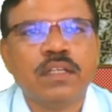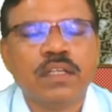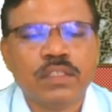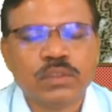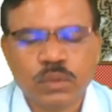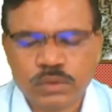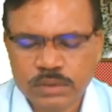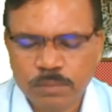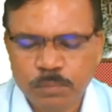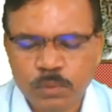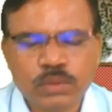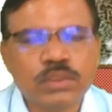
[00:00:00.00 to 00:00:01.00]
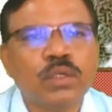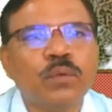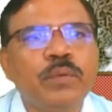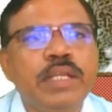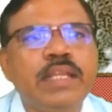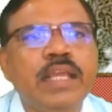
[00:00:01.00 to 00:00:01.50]
So suppose
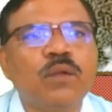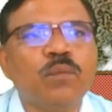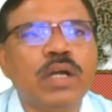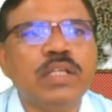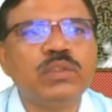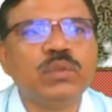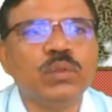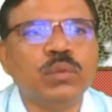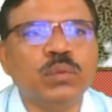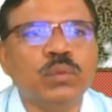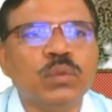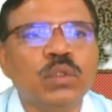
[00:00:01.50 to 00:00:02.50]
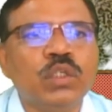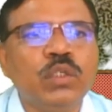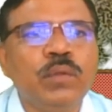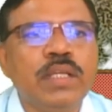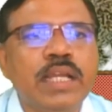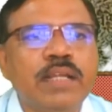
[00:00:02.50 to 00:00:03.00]
we take 1 to 2, you
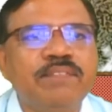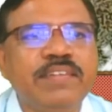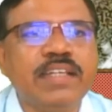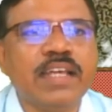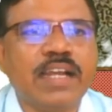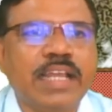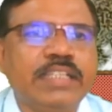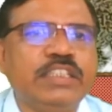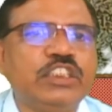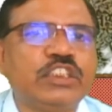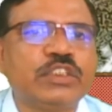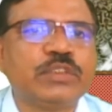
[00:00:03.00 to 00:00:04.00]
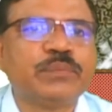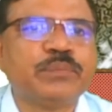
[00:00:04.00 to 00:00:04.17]
will get figure like this